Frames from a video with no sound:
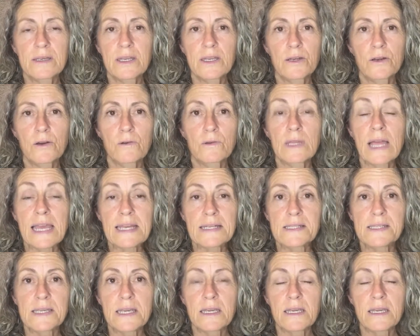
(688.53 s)

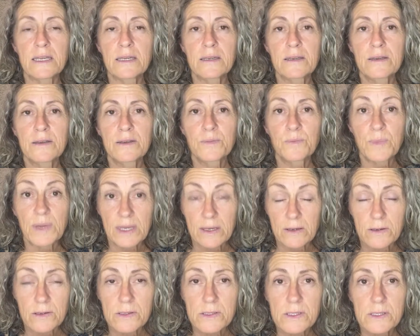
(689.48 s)
lysine
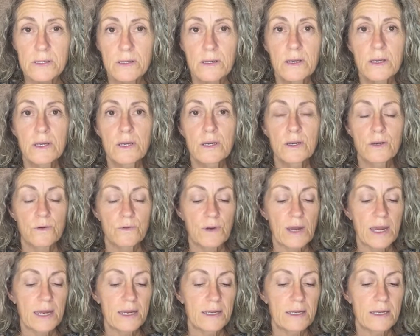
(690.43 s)
meals,
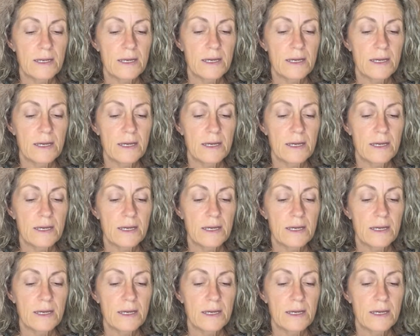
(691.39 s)
right?